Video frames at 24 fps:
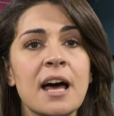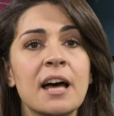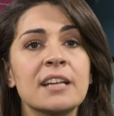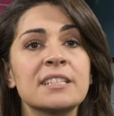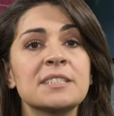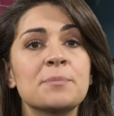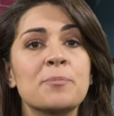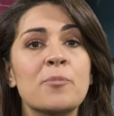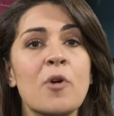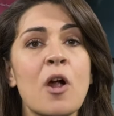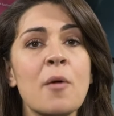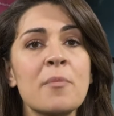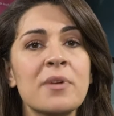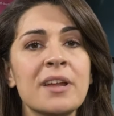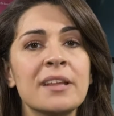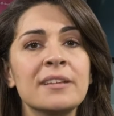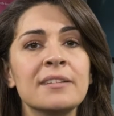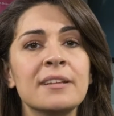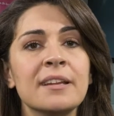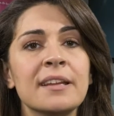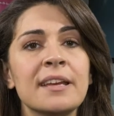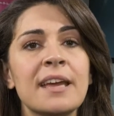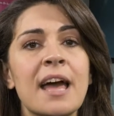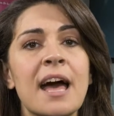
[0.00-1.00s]
as
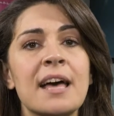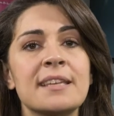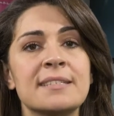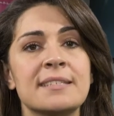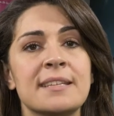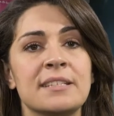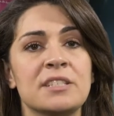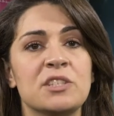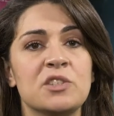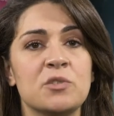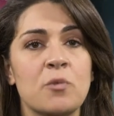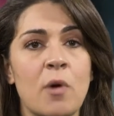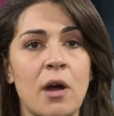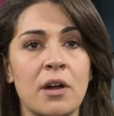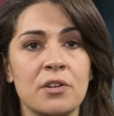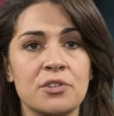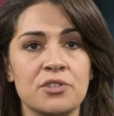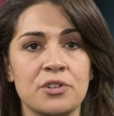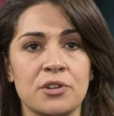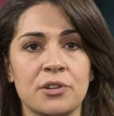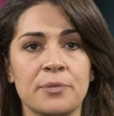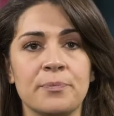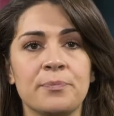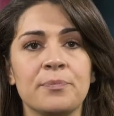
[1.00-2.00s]
prominently as the
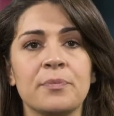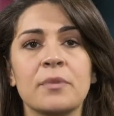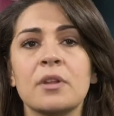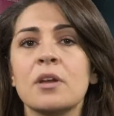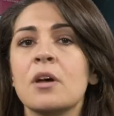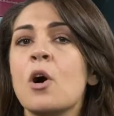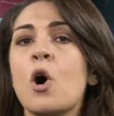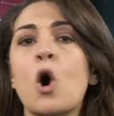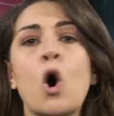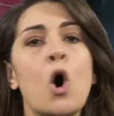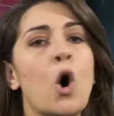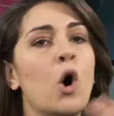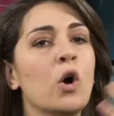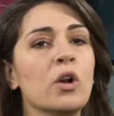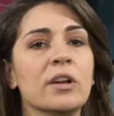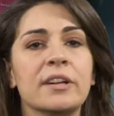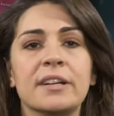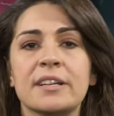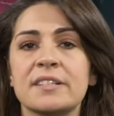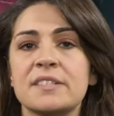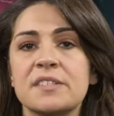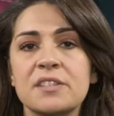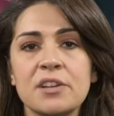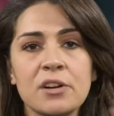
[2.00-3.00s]
instructor, all in
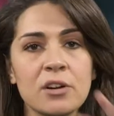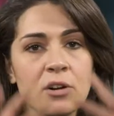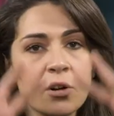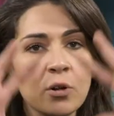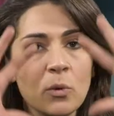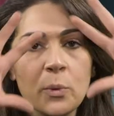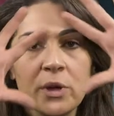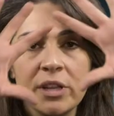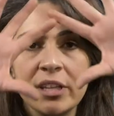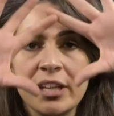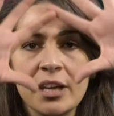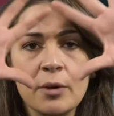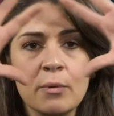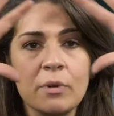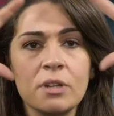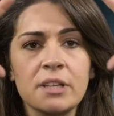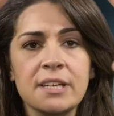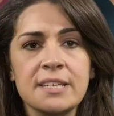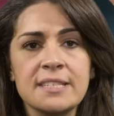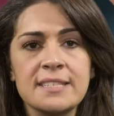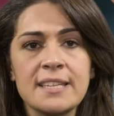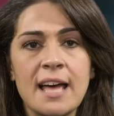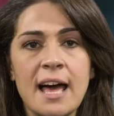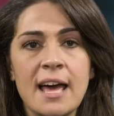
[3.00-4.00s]
a circle with
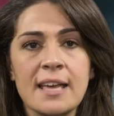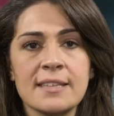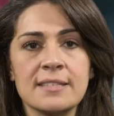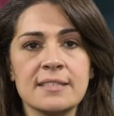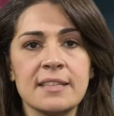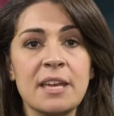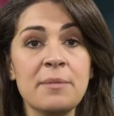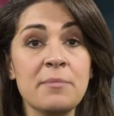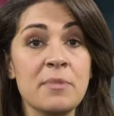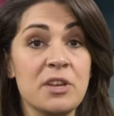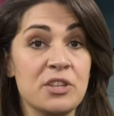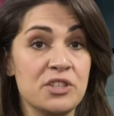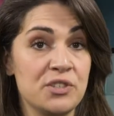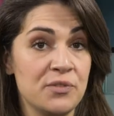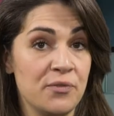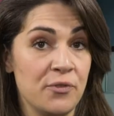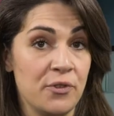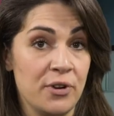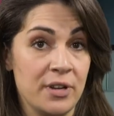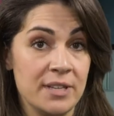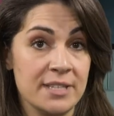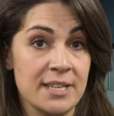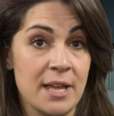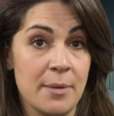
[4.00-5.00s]
equally sized images, for
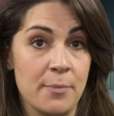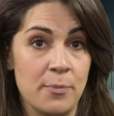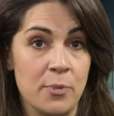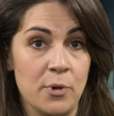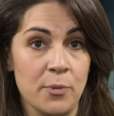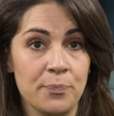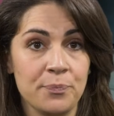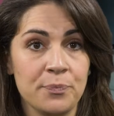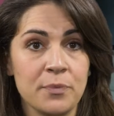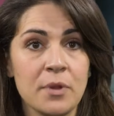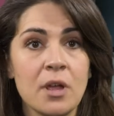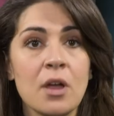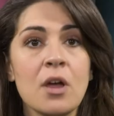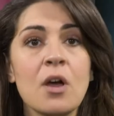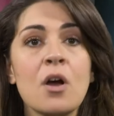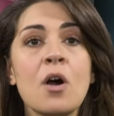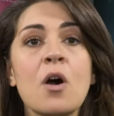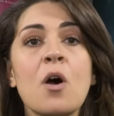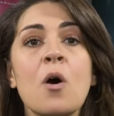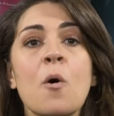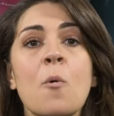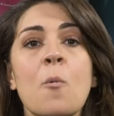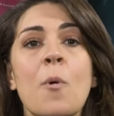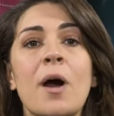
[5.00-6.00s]
example,
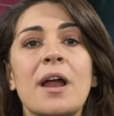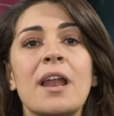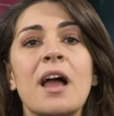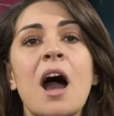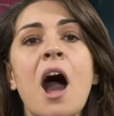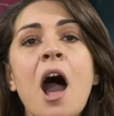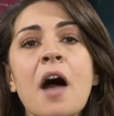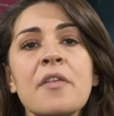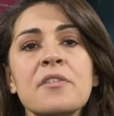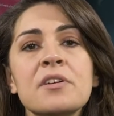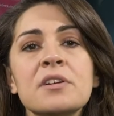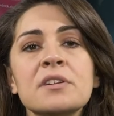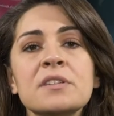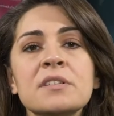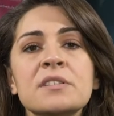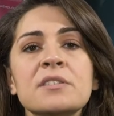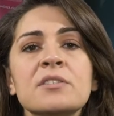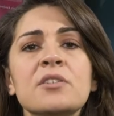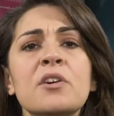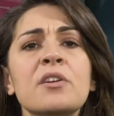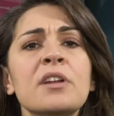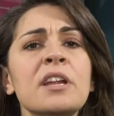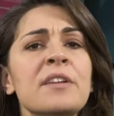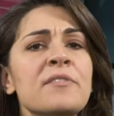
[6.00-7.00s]
while others
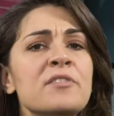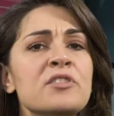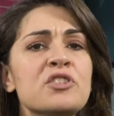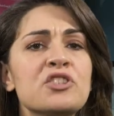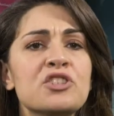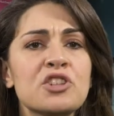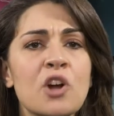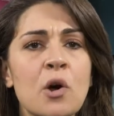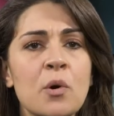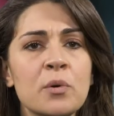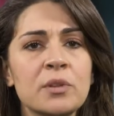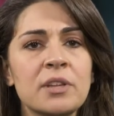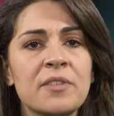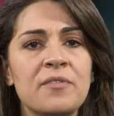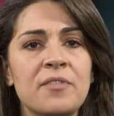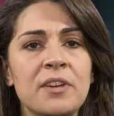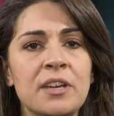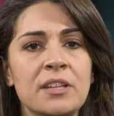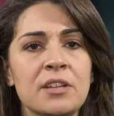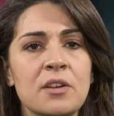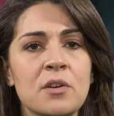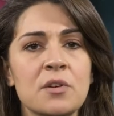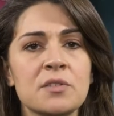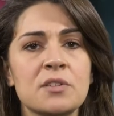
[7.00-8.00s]
don't even show the
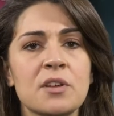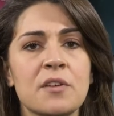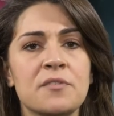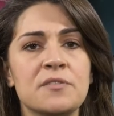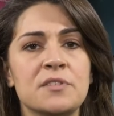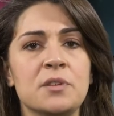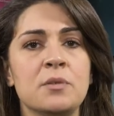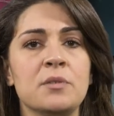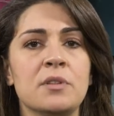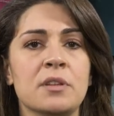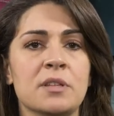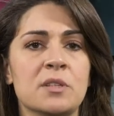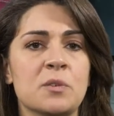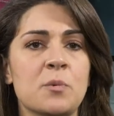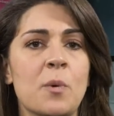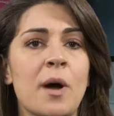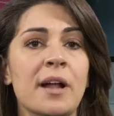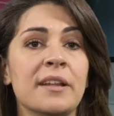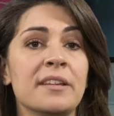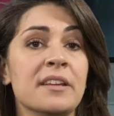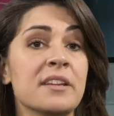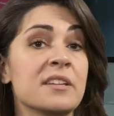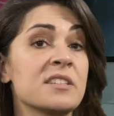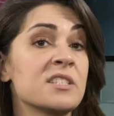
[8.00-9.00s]
videos of students
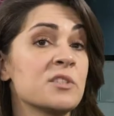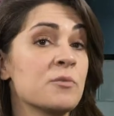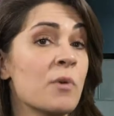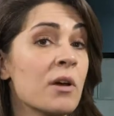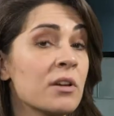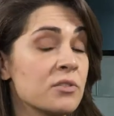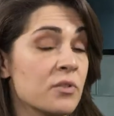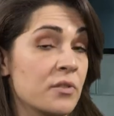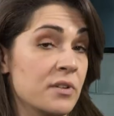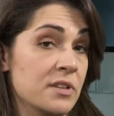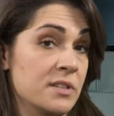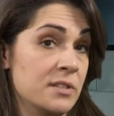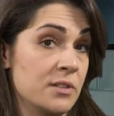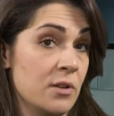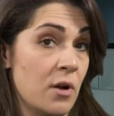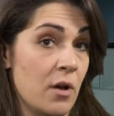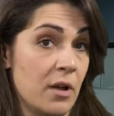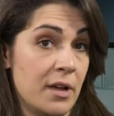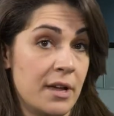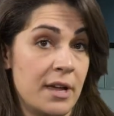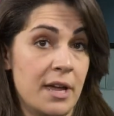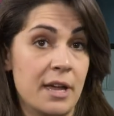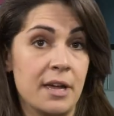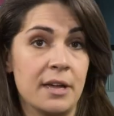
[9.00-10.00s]
while the instructor is
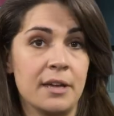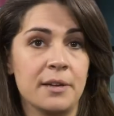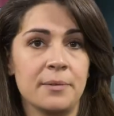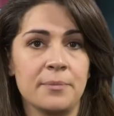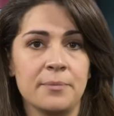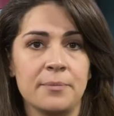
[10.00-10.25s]
talking.